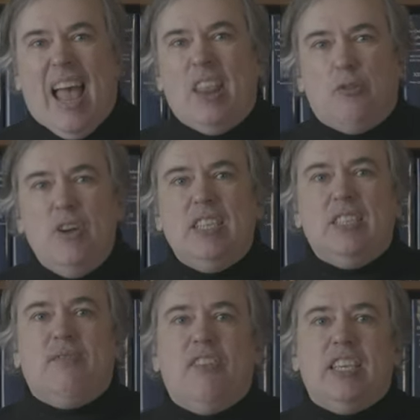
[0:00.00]
And the
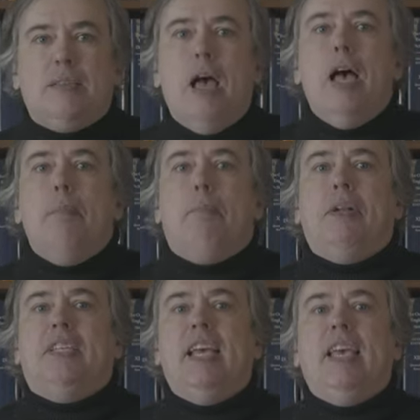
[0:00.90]
reason for this
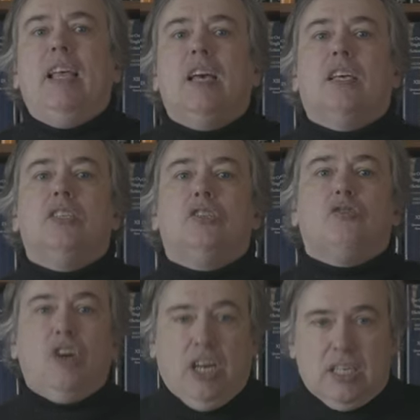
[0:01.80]
particular
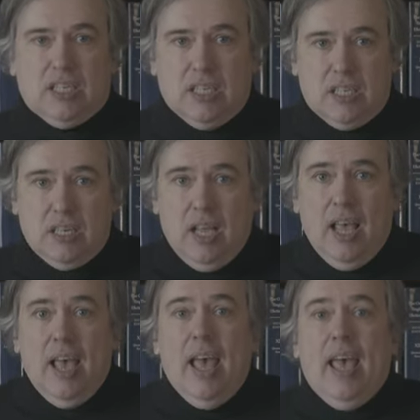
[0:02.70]
construction
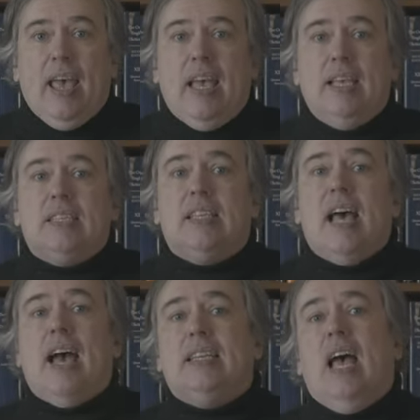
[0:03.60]
is
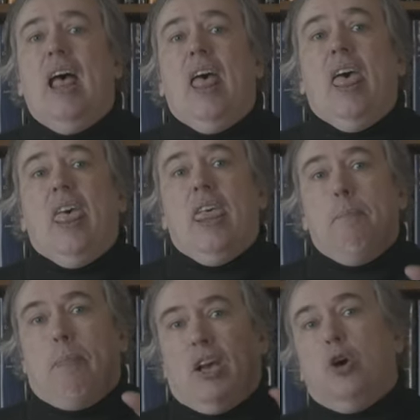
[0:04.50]
that
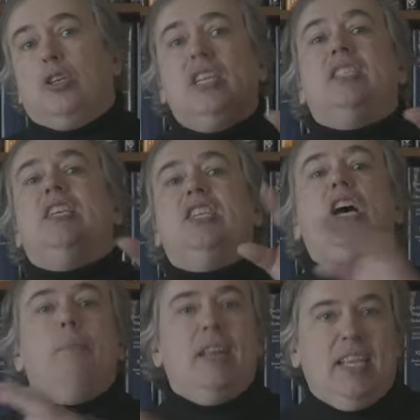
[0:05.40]
because it's
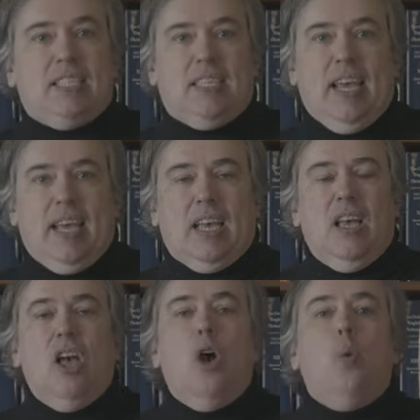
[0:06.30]
deterministic,
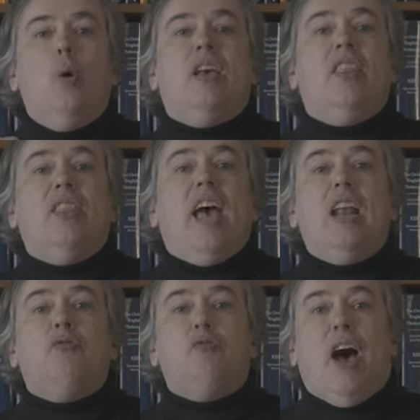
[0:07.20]
we can
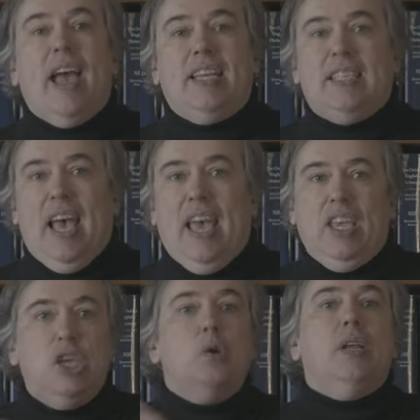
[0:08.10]
then write a
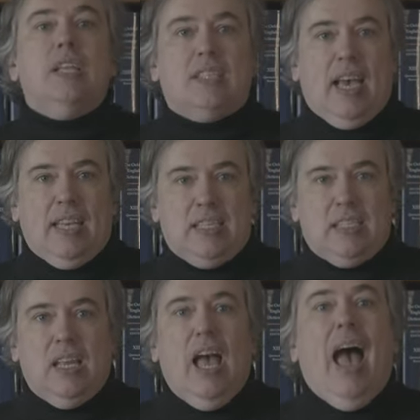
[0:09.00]
unit
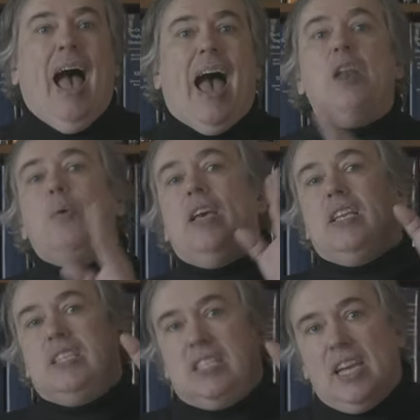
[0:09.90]
test, and we
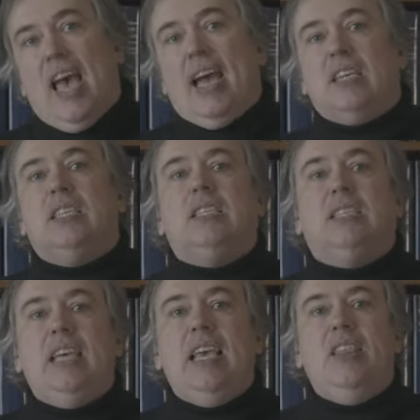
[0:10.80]
can check to
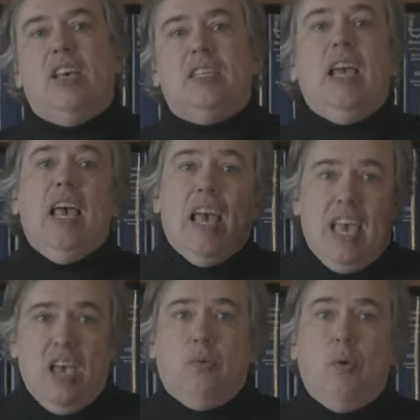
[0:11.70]
see that
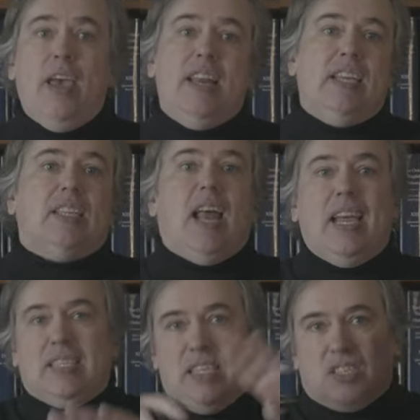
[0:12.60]
if we
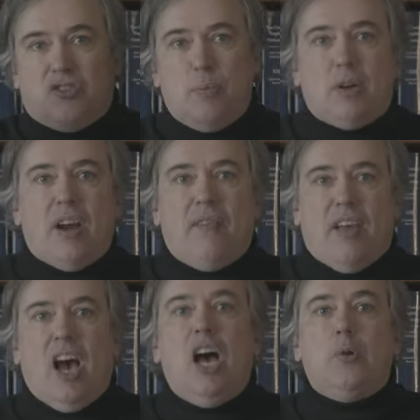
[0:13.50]
initialize this
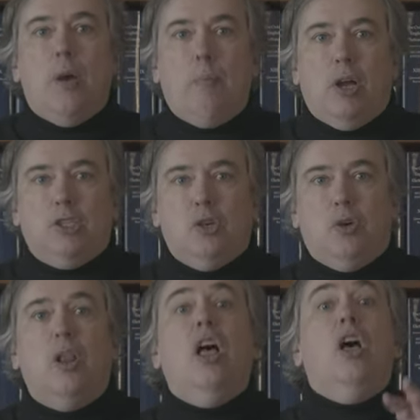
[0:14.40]
cryptographic hardware
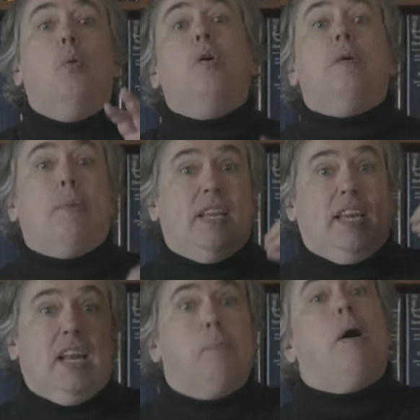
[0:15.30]
module with a
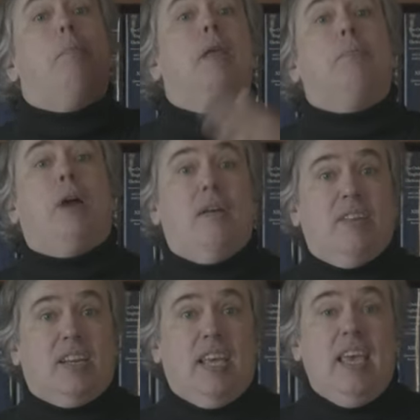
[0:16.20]
particular
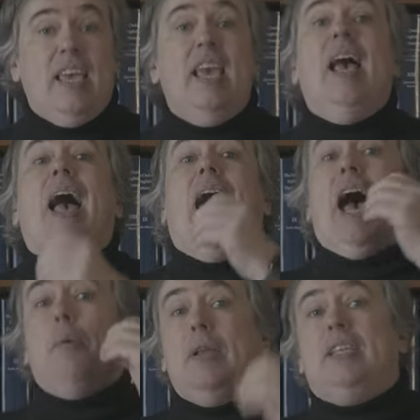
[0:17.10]
public-private key,
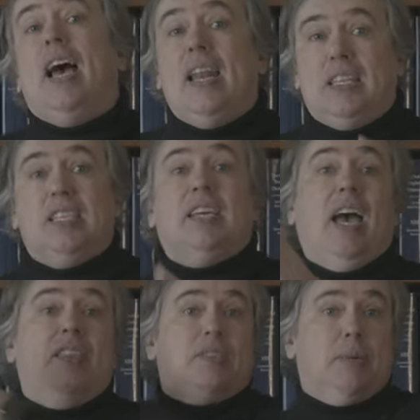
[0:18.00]
and we tell it to
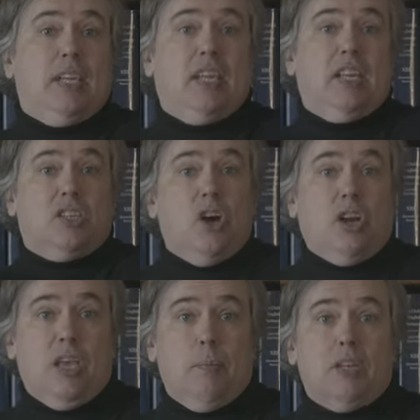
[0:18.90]
sign this particular
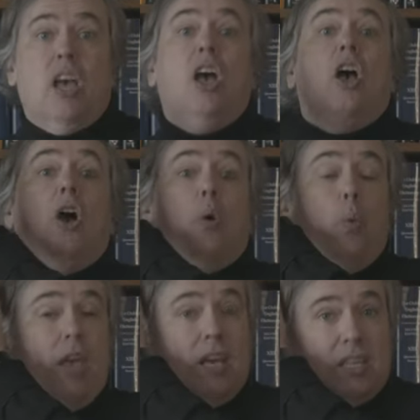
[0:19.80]
document,
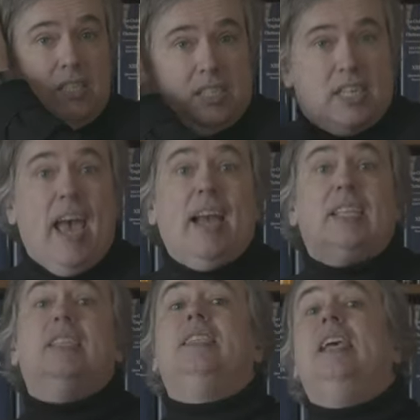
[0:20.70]
we can check
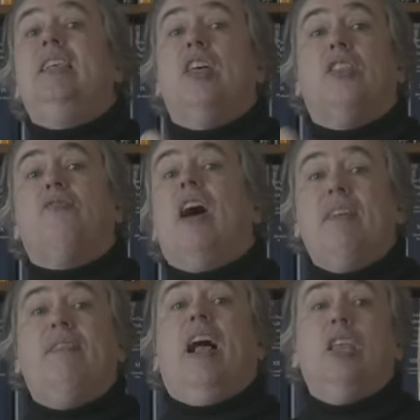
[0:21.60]
to see that the
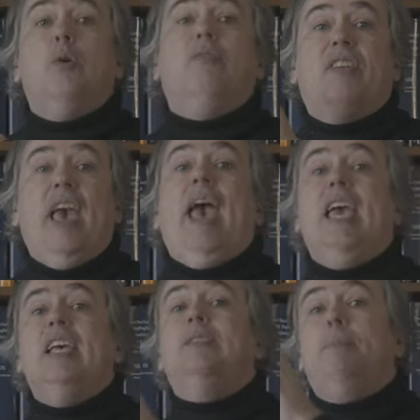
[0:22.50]
right value of K
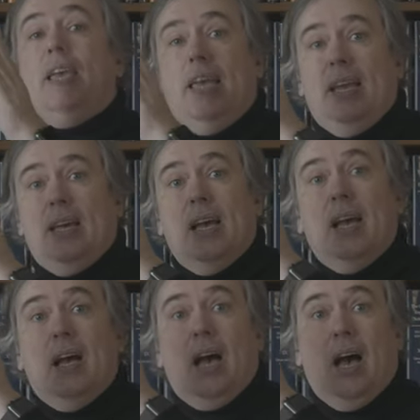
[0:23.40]
is being
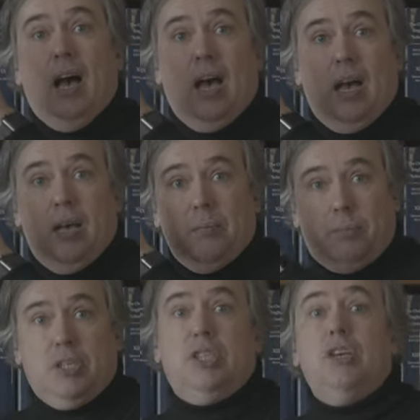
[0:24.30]
uh,
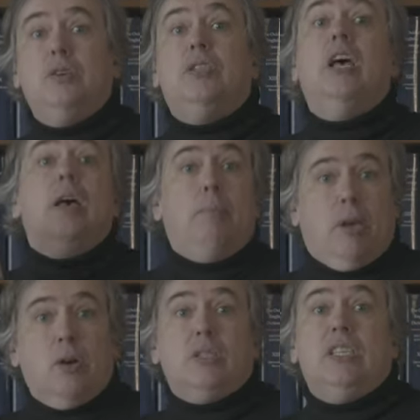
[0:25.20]
produced,
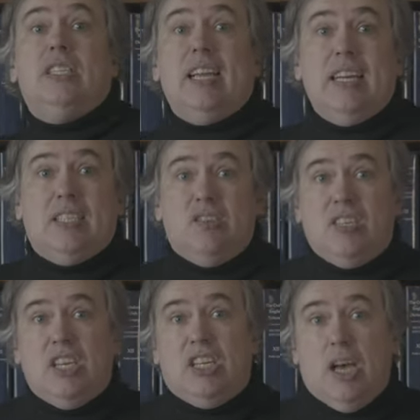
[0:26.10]
because the signature
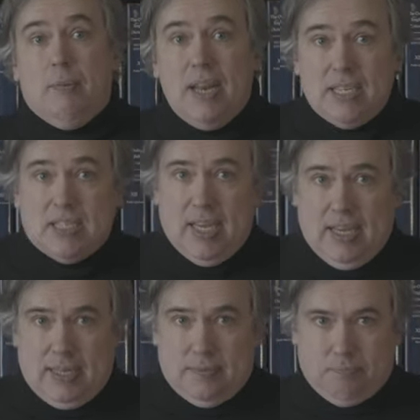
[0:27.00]
is
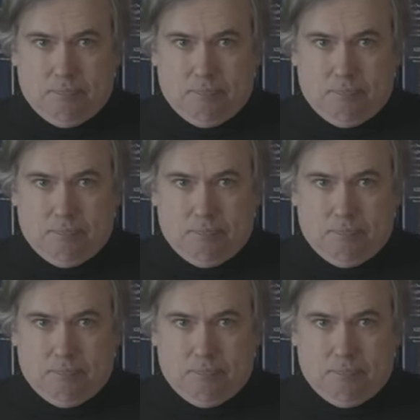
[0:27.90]
deterministic.